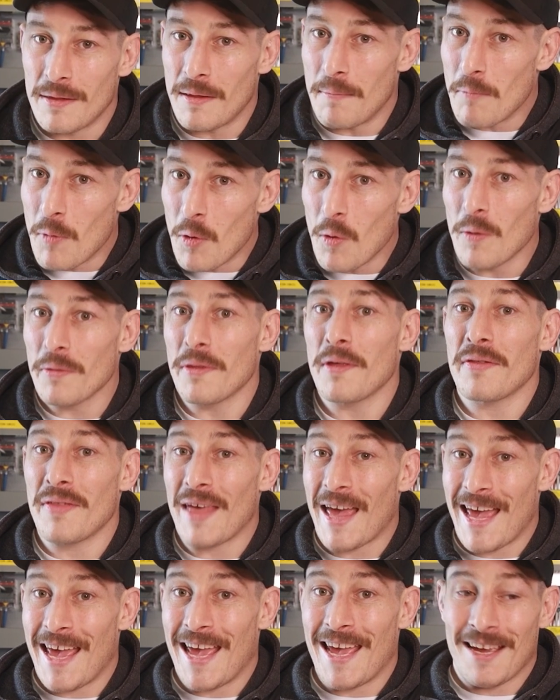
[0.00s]
the more that
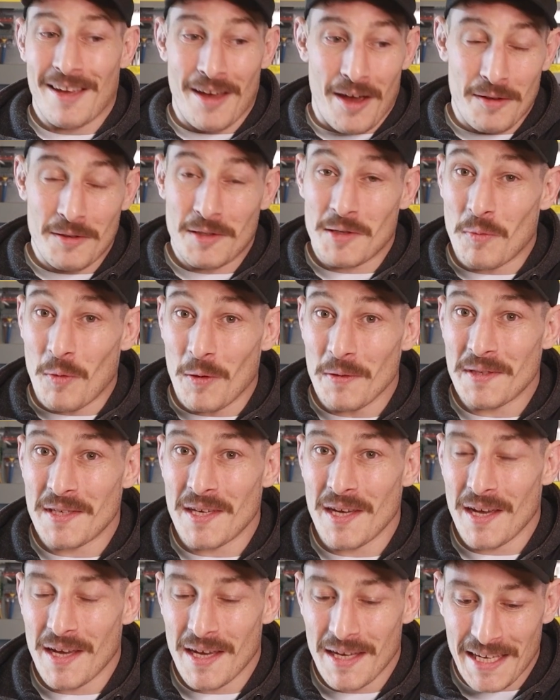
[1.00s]
they're going to want
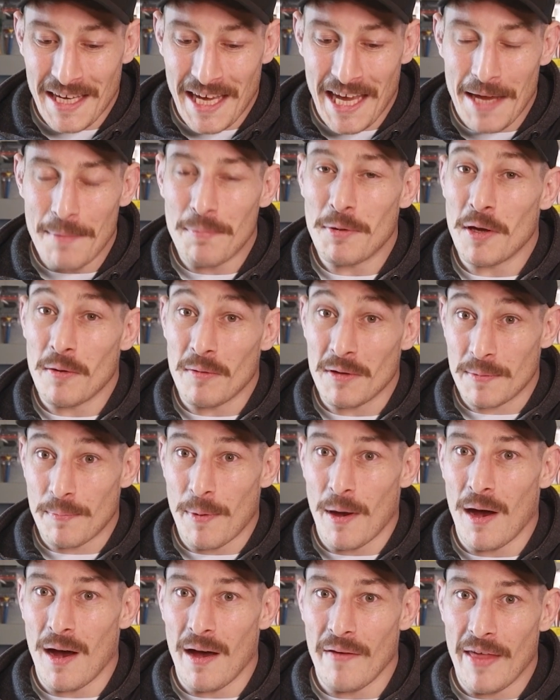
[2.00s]
to keep you as
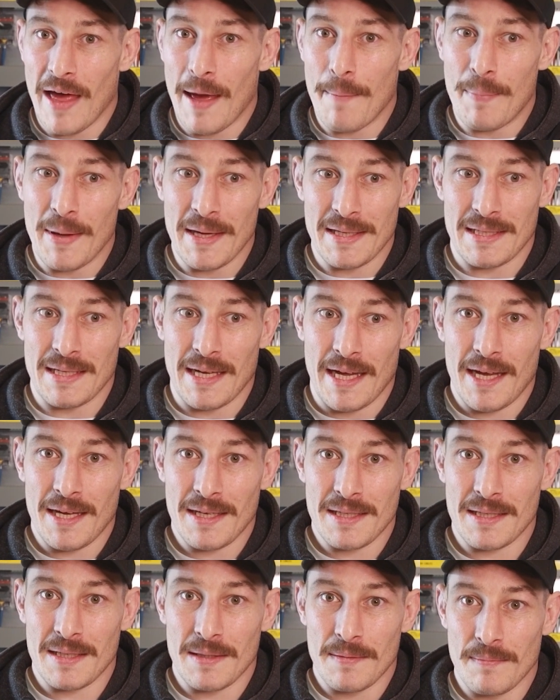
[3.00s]
part of their
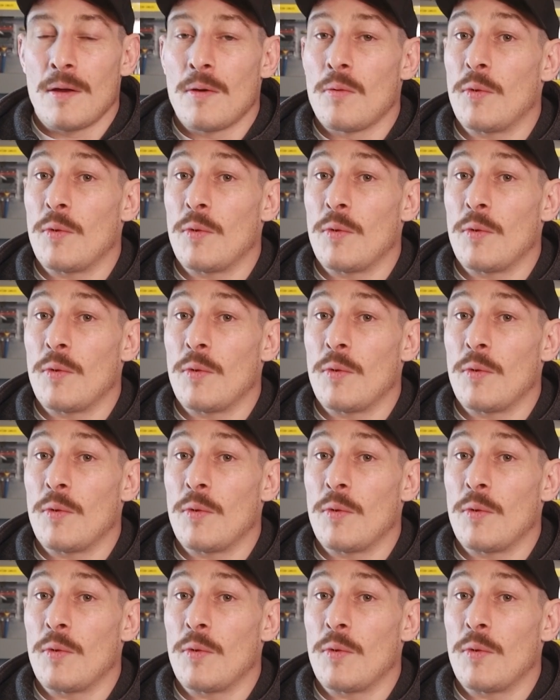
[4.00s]
business,